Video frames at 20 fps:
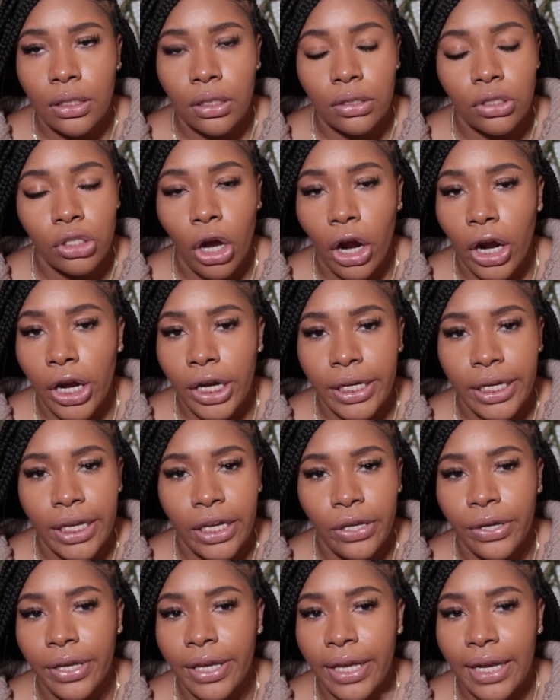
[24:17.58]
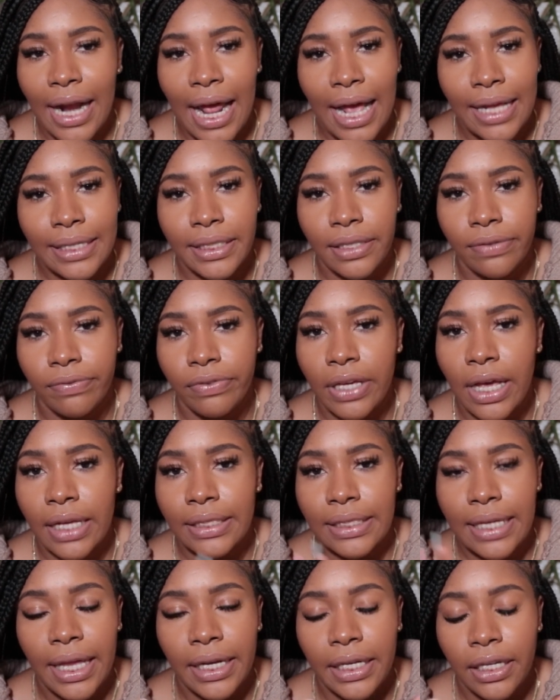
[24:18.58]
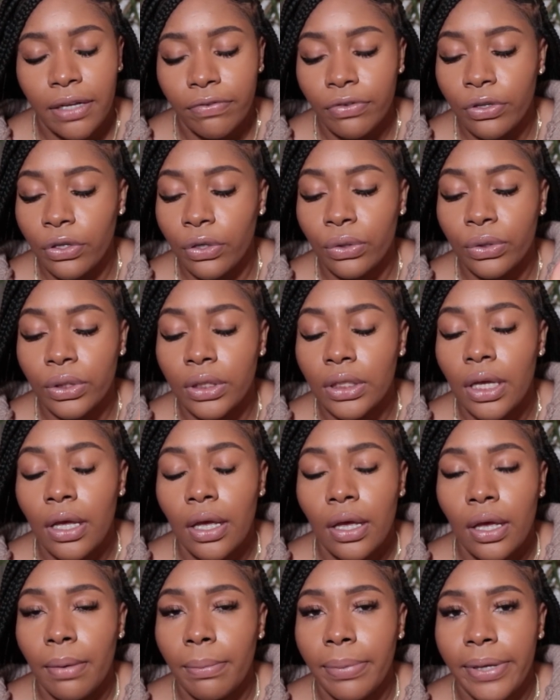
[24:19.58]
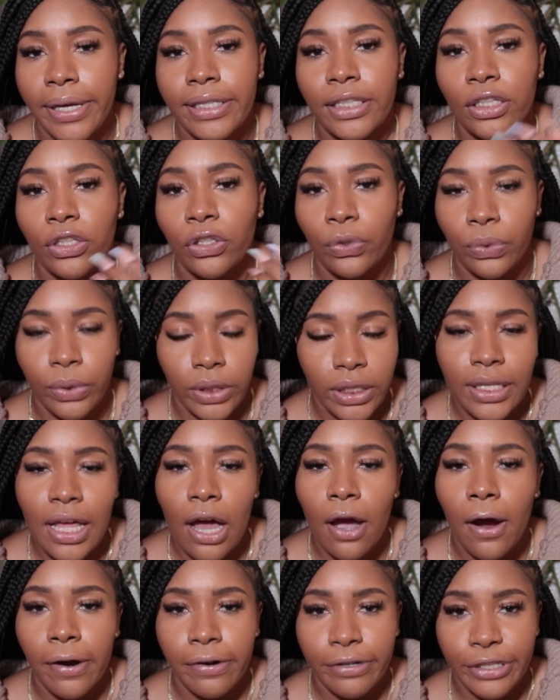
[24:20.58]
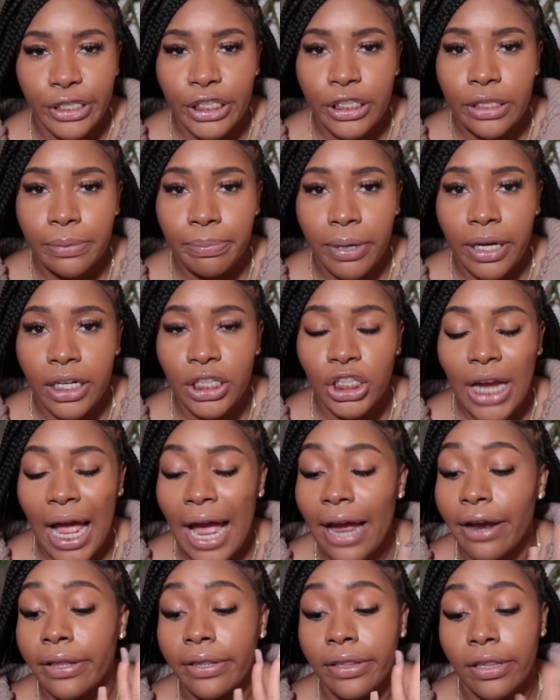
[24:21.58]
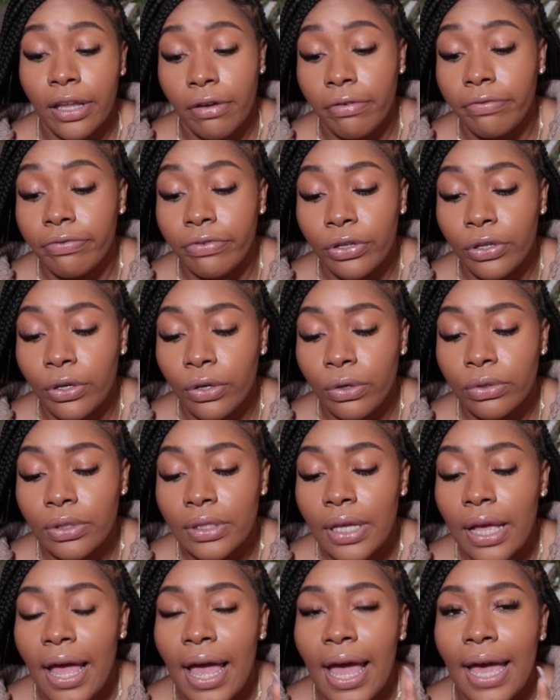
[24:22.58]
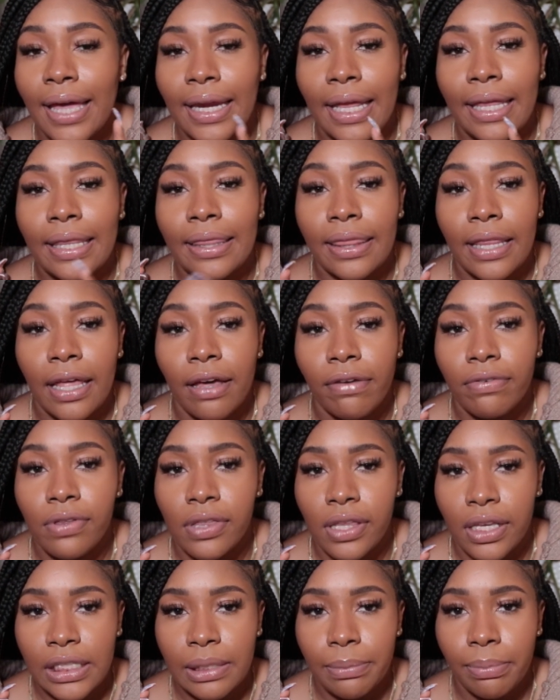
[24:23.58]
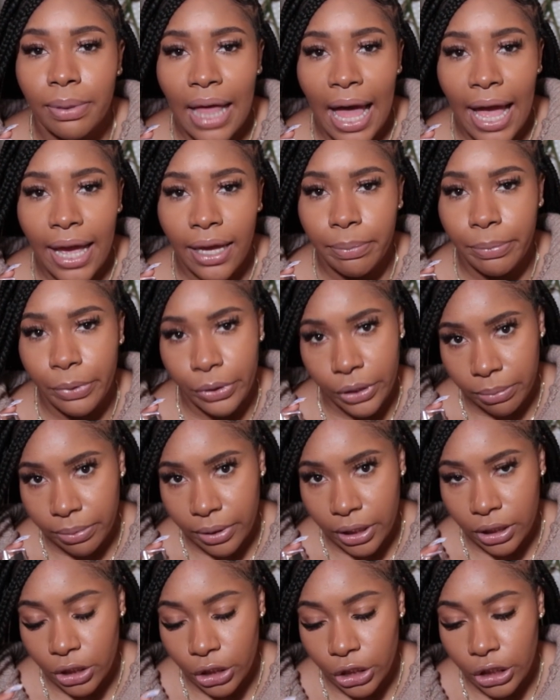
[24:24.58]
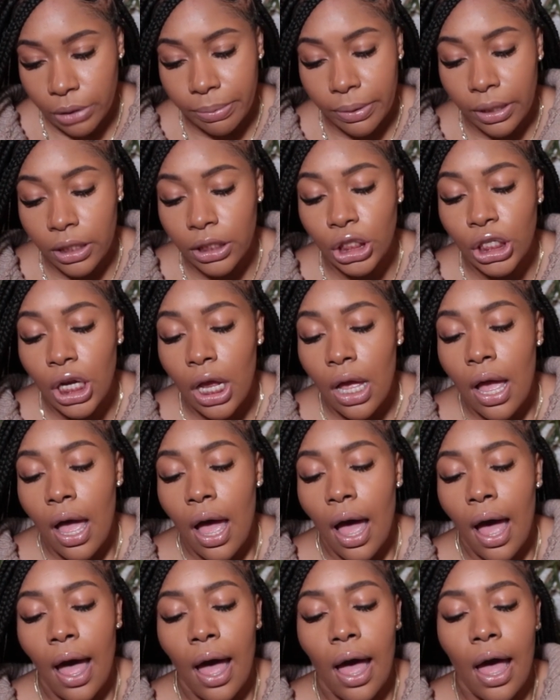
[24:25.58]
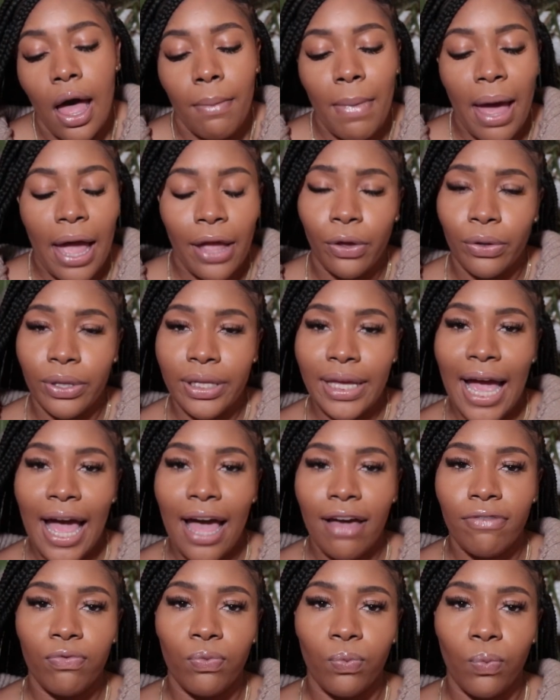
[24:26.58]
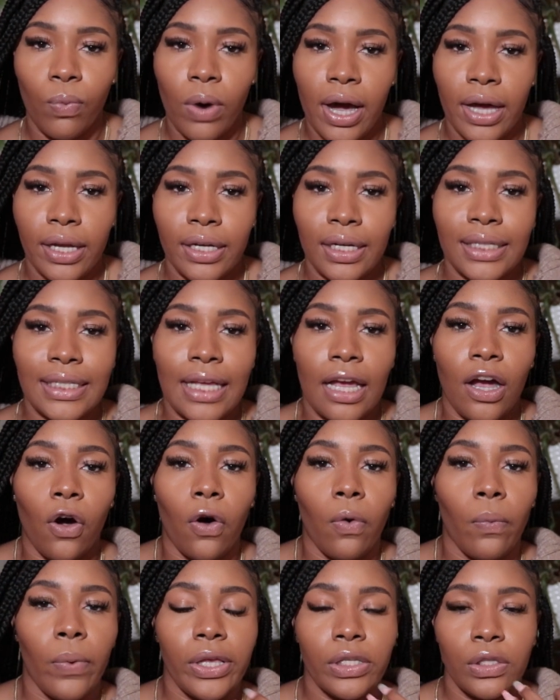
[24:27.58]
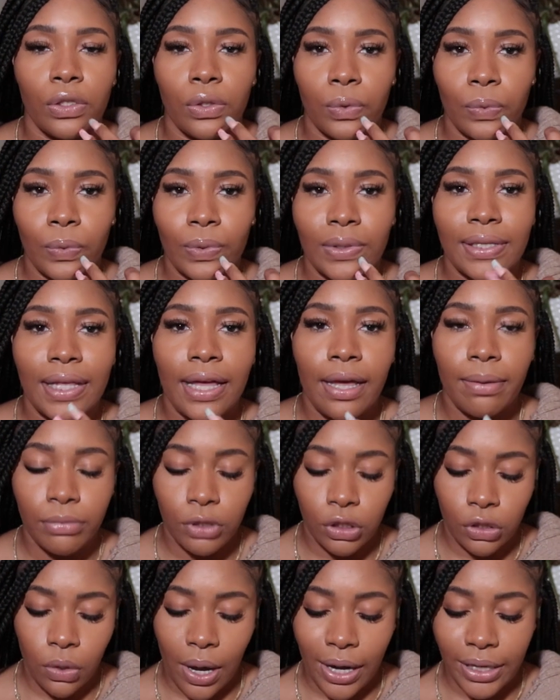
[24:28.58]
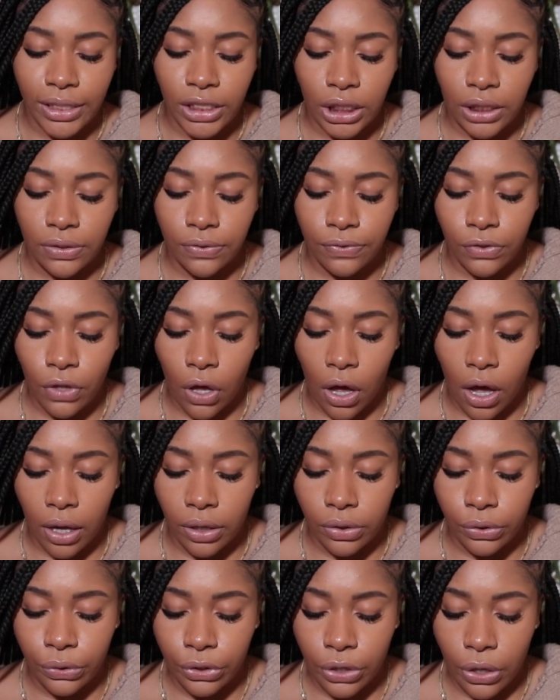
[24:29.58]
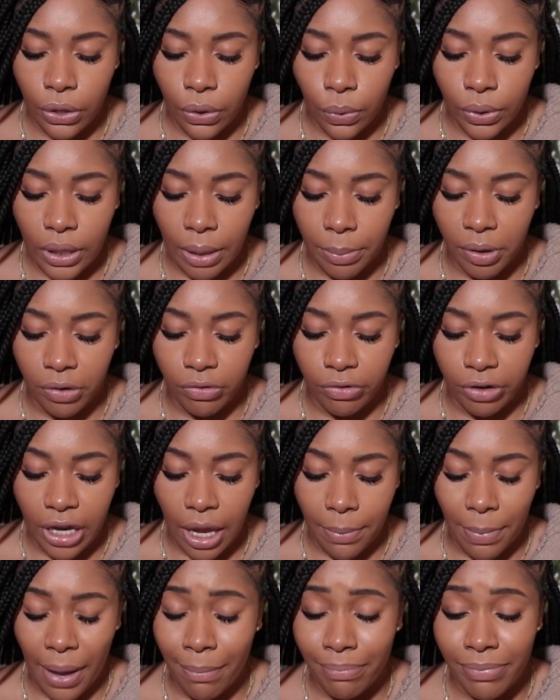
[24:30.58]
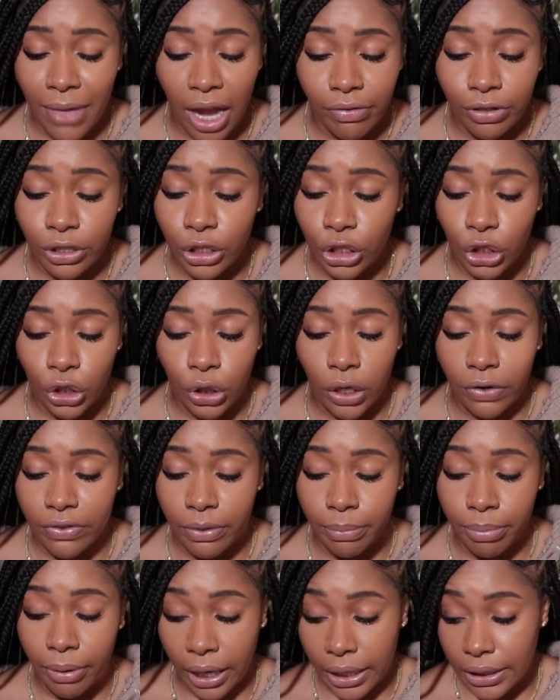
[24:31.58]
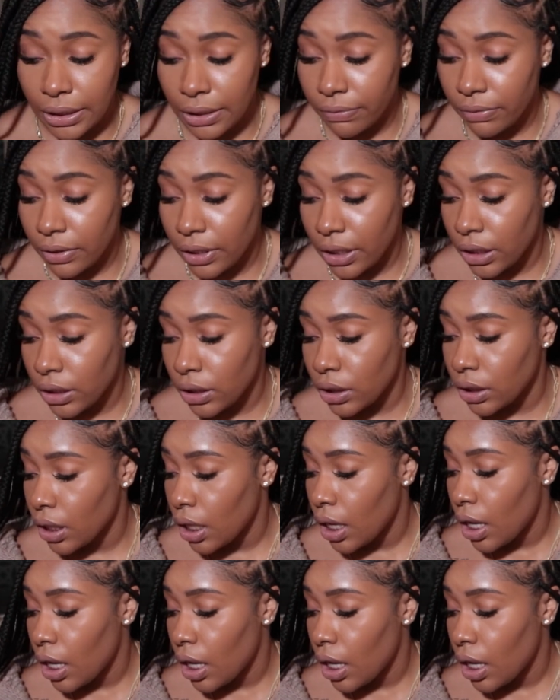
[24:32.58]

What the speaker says: Target, you can get it at CVS, any of those places. You see that orange sponge? I love those, and I love this black Beauty Blender sponge. I only have one because I always lose them, so I just thought, you know, let me re-up. I'm not really sure of the price of this.